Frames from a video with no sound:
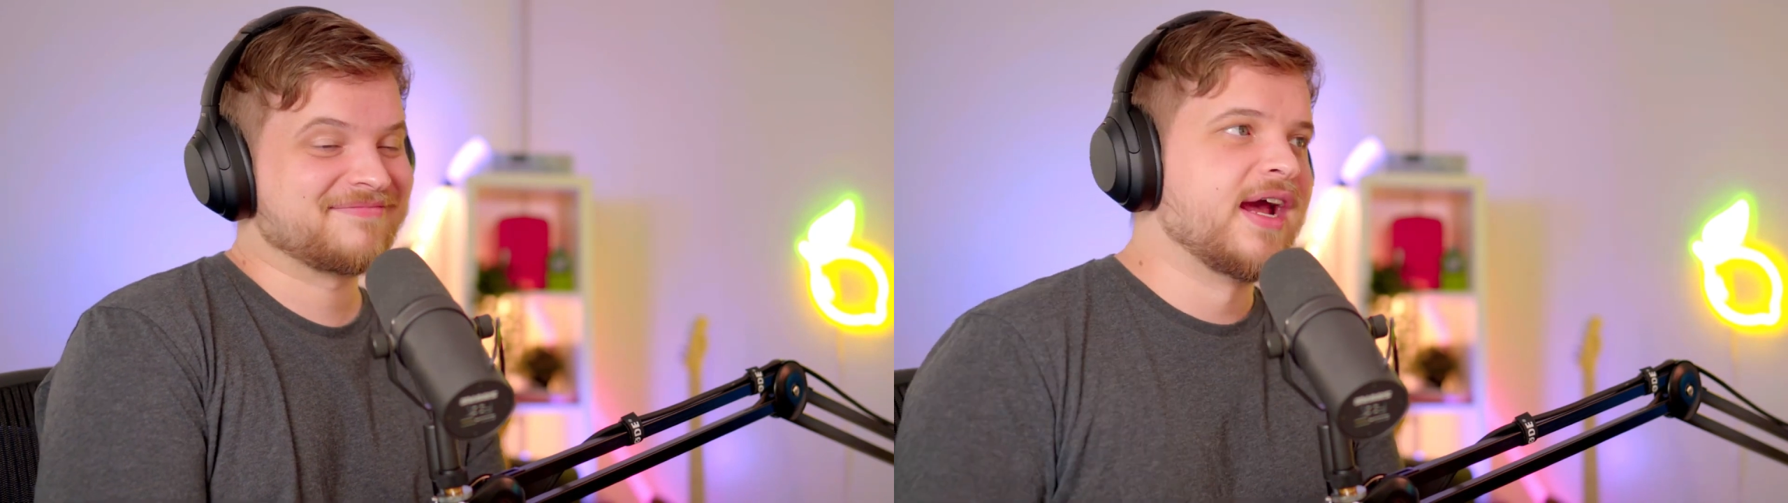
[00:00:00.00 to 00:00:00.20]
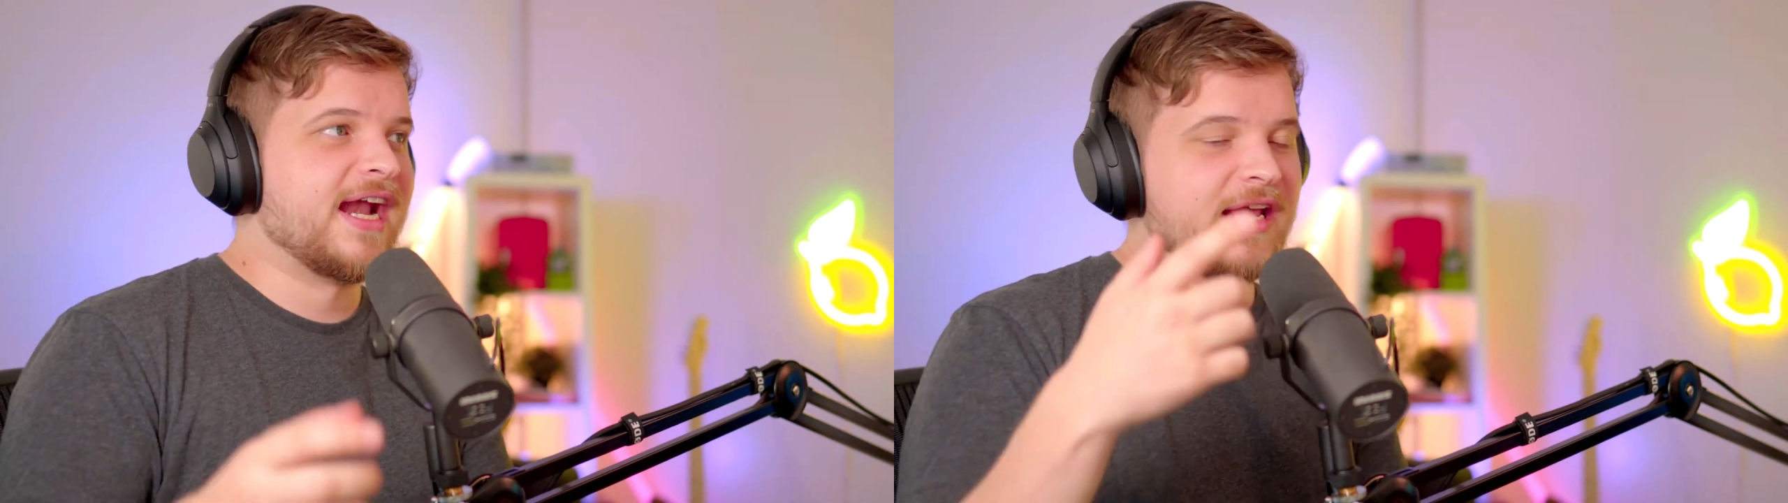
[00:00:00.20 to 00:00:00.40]

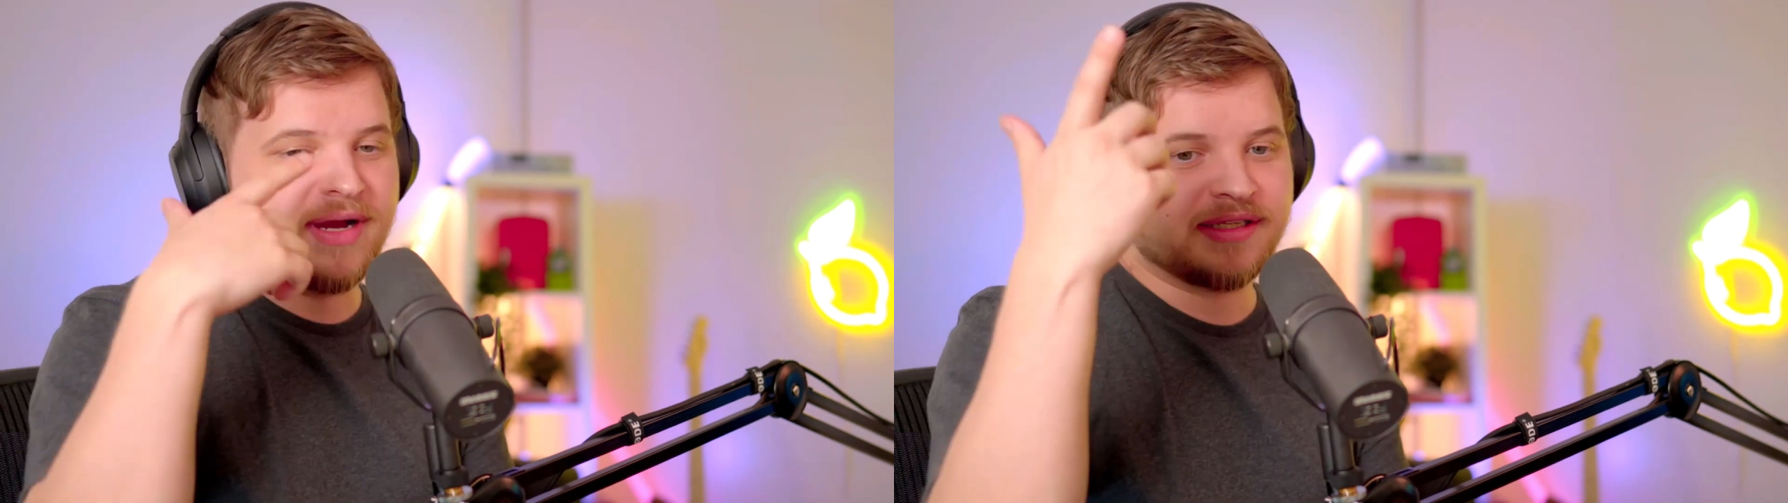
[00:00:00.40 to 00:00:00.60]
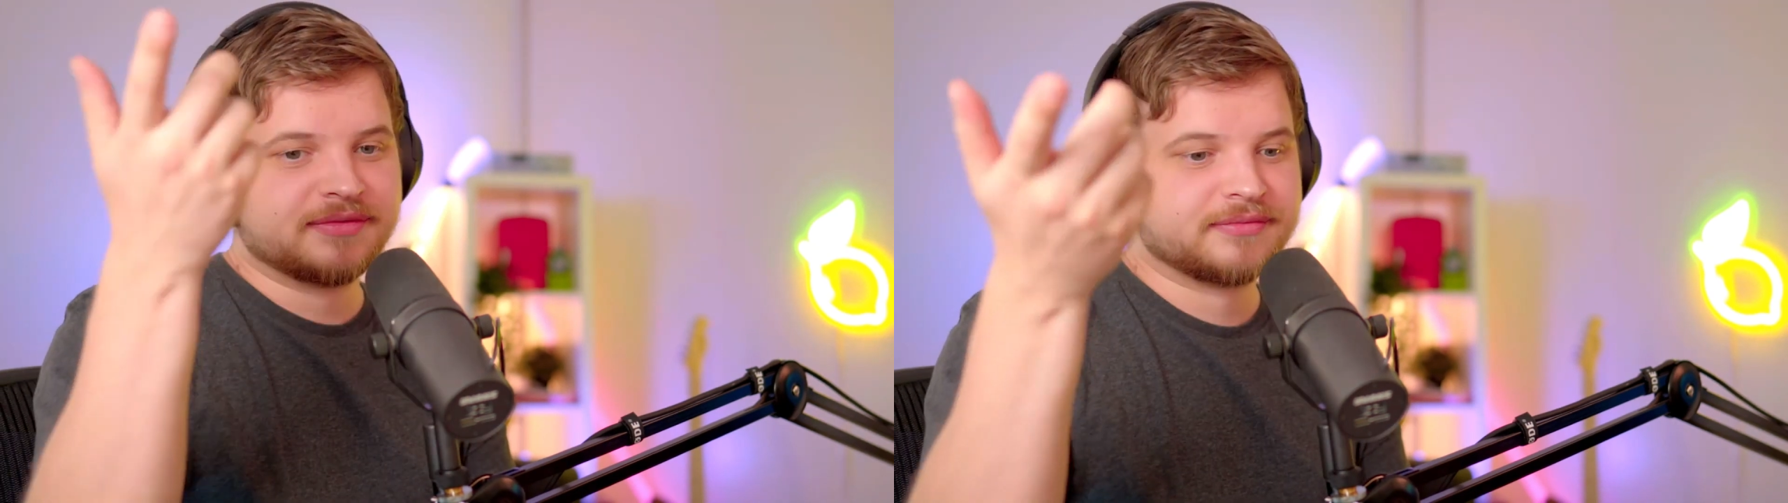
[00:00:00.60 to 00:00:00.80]

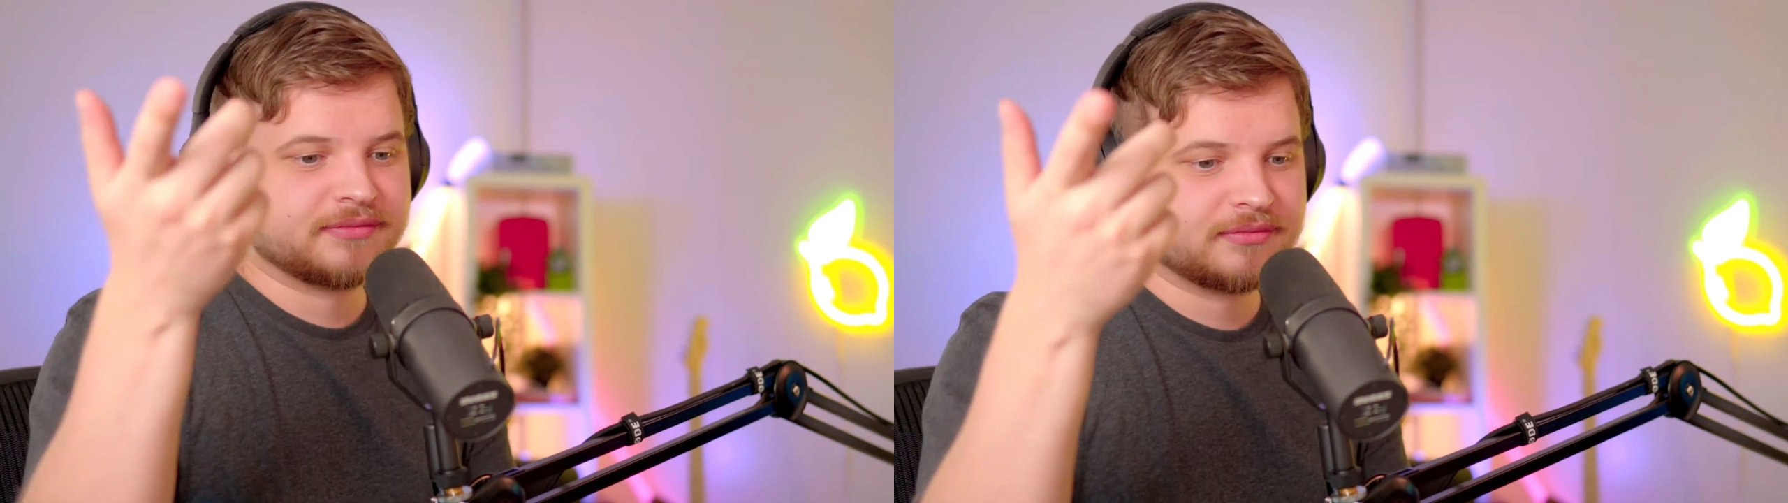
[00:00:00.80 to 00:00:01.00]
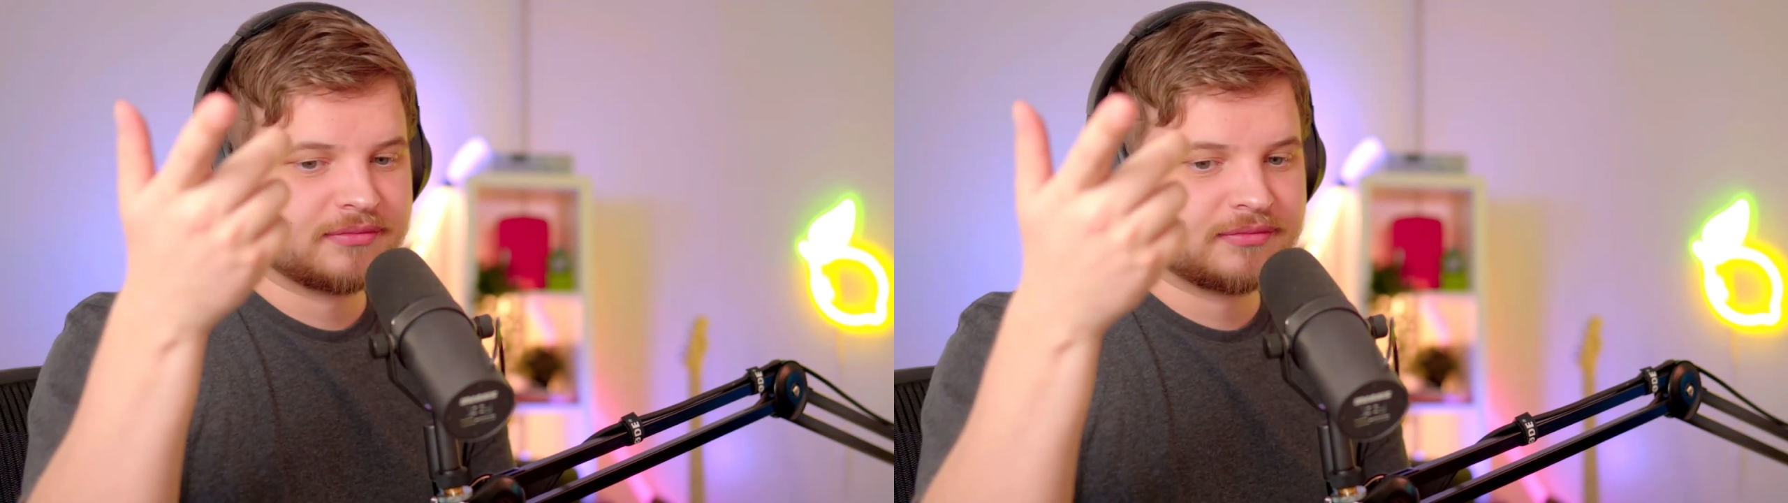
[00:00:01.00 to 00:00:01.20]
Anyway,
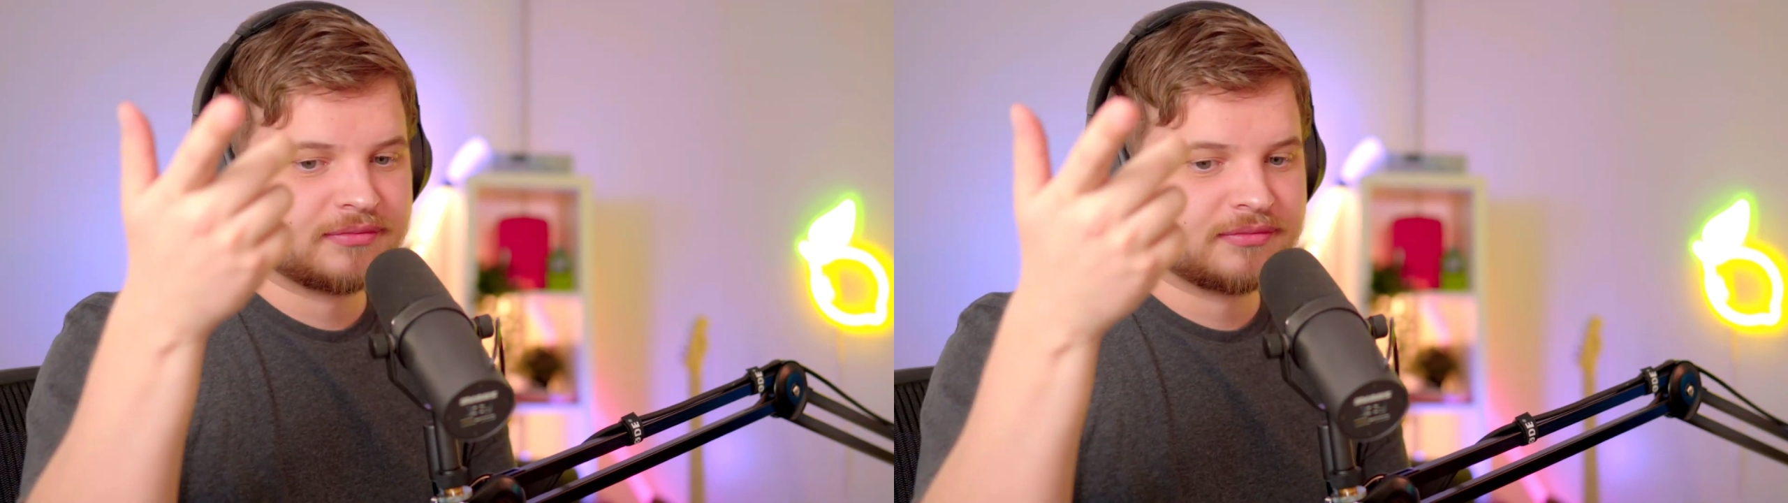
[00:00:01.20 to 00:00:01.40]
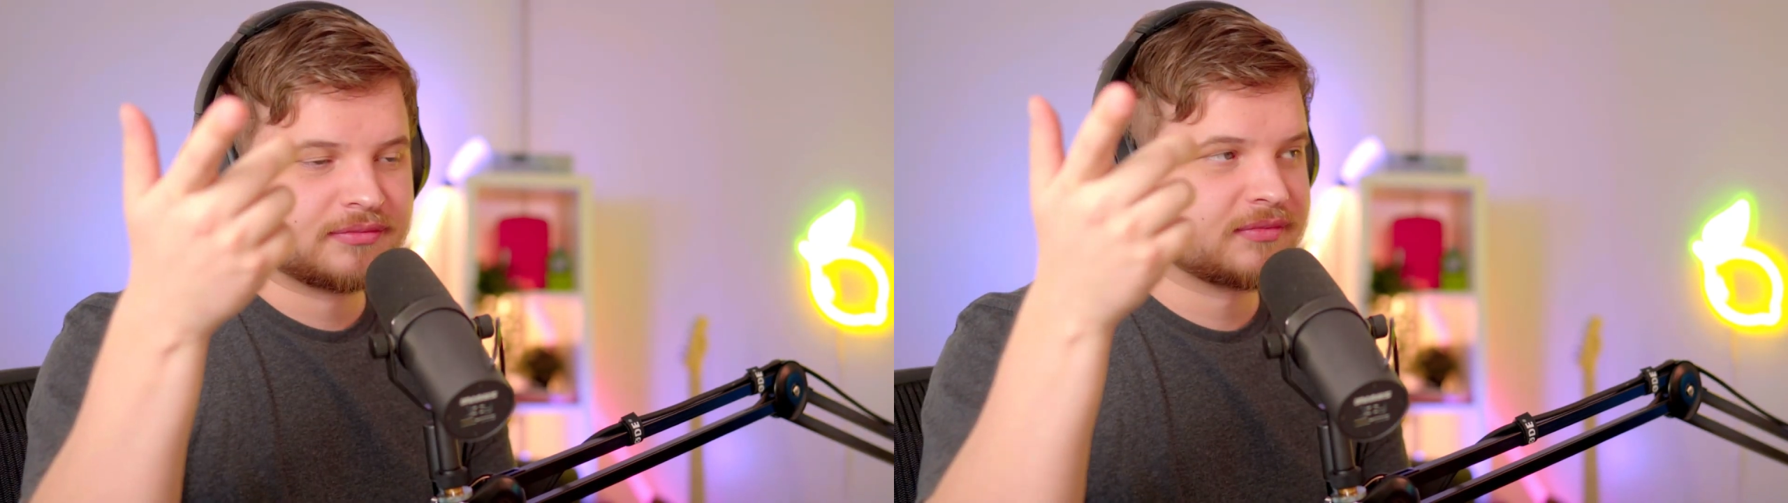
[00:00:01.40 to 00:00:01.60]

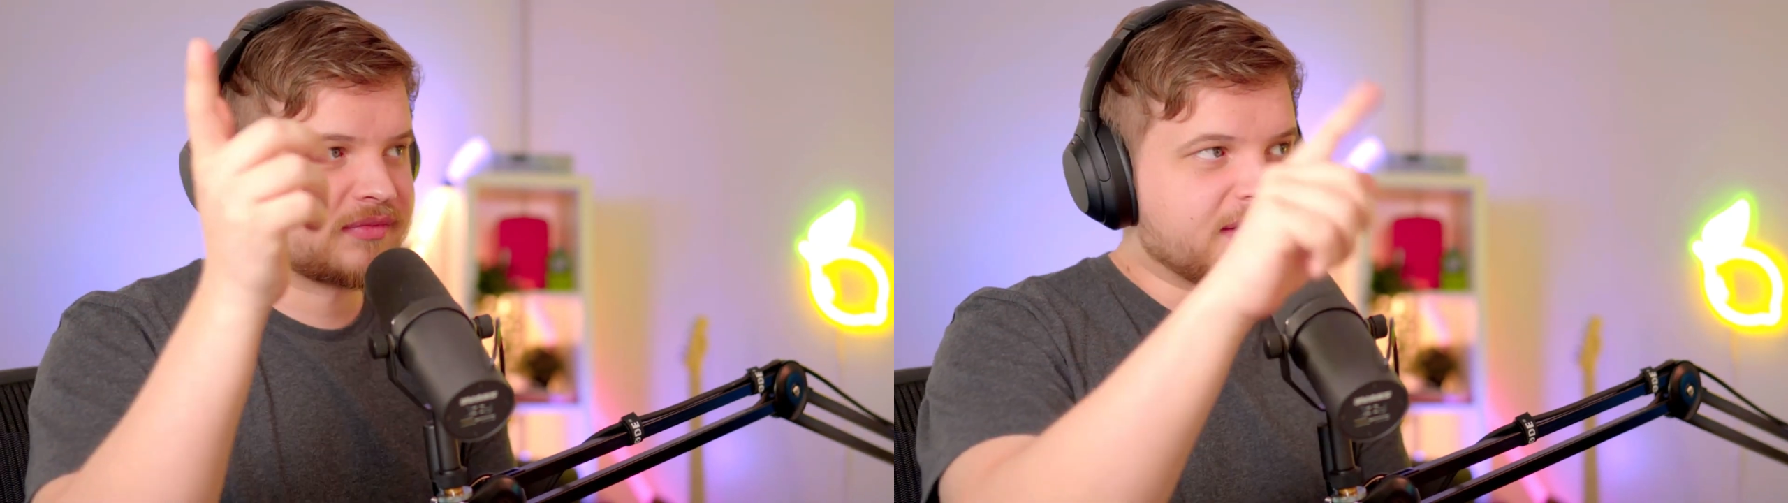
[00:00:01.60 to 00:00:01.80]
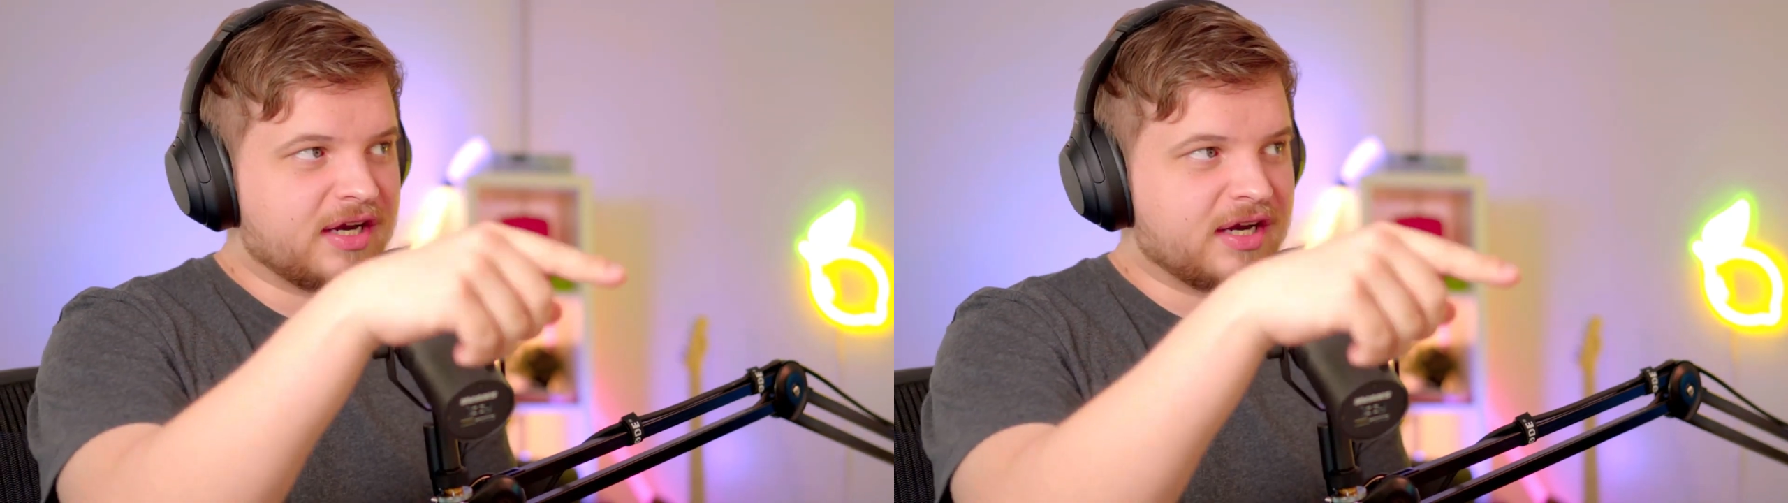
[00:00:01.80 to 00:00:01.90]
I'm